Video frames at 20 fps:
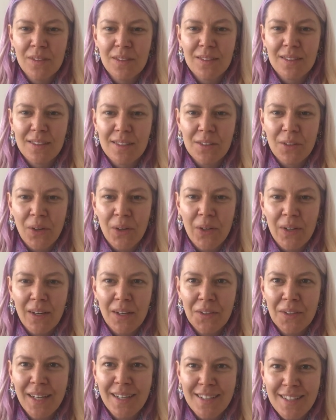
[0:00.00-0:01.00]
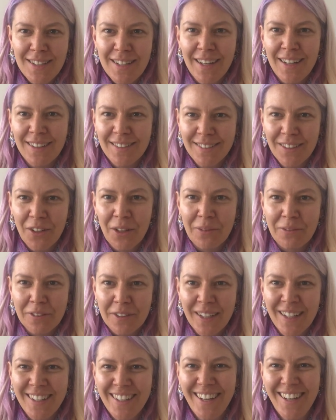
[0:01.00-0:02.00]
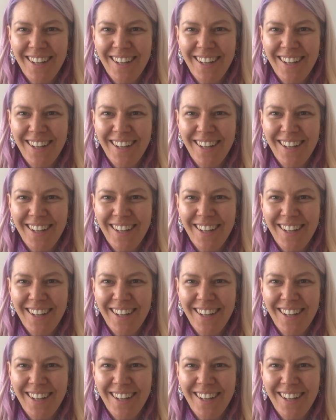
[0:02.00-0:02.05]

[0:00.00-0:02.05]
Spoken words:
So I'll get to 10, hopefully,